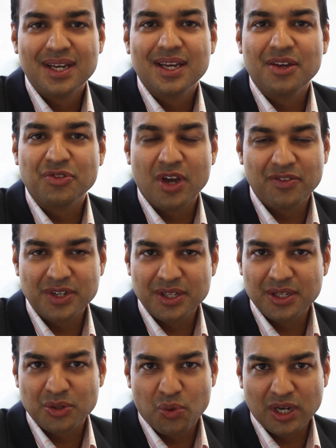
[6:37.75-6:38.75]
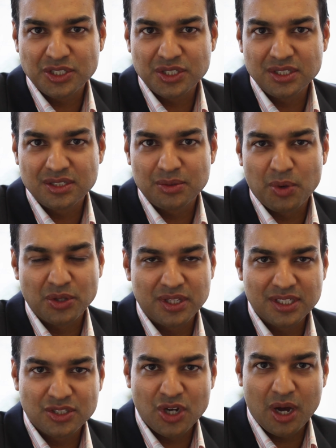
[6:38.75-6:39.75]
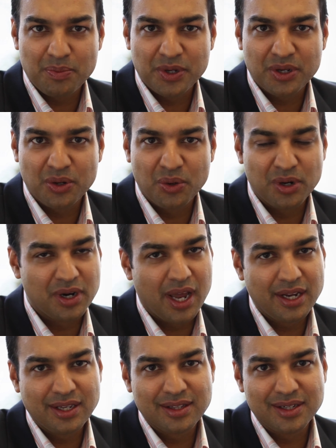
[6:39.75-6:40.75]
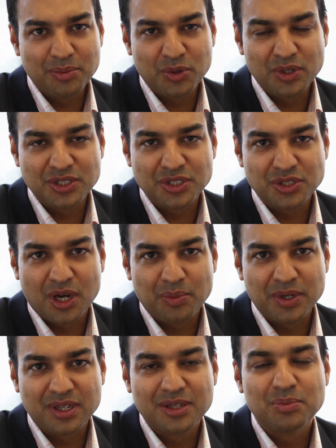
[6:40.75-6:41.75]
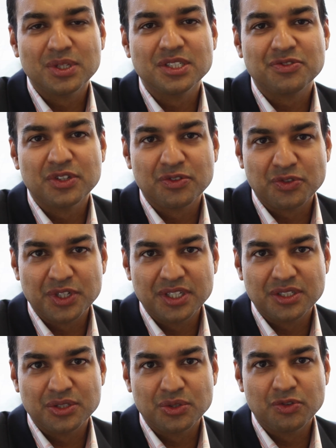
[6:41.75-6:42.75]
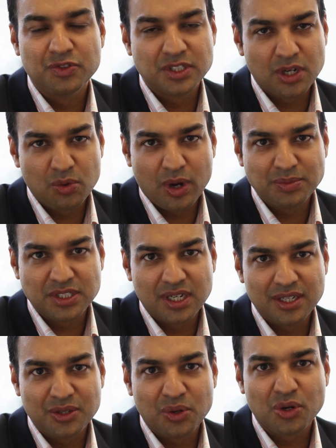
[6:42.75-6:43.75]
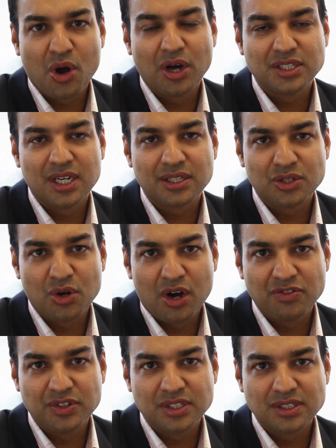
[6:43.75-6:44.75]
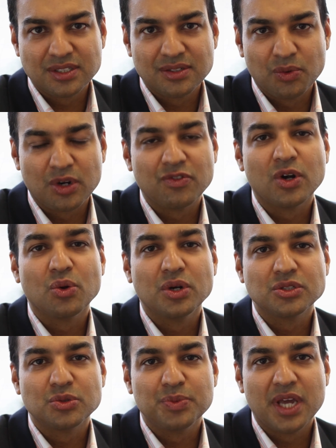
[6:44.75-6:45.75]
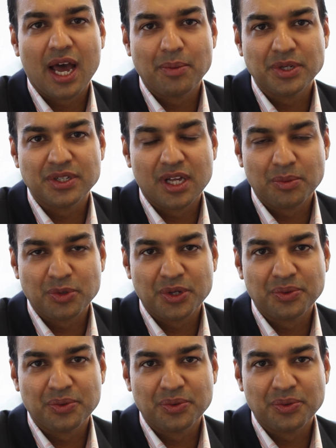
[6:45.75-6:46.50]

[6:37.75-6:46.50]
If you have any other questions about this topic or any other immigration topic, please feel free to visit our website or contact our office. One of our lawyers would be happy to help you.